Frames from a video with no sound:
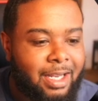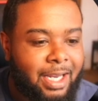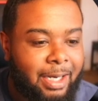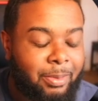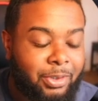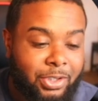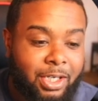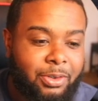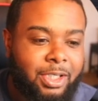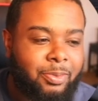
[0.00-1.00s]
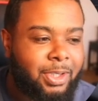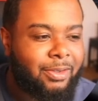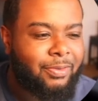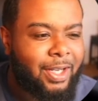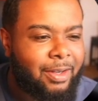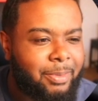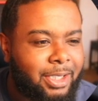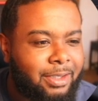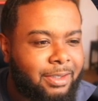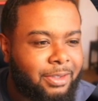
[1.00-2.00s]
And I'm going to try to do this within five
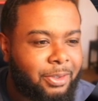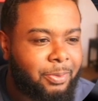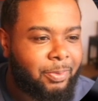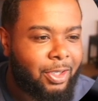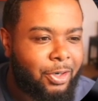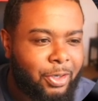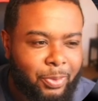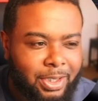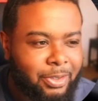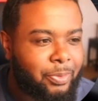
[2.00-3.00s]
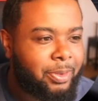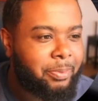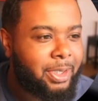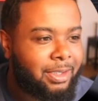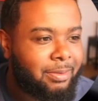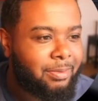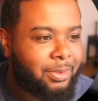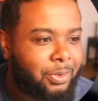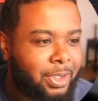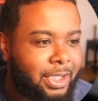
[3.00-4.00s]
minutes so I already wasted one minute
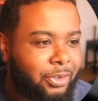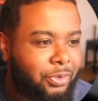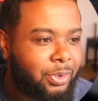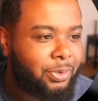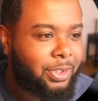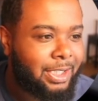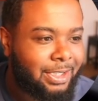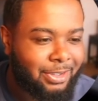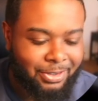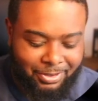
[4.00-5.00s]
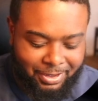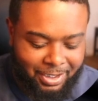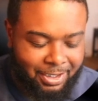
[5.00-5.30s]
doing an intro. So let's get started.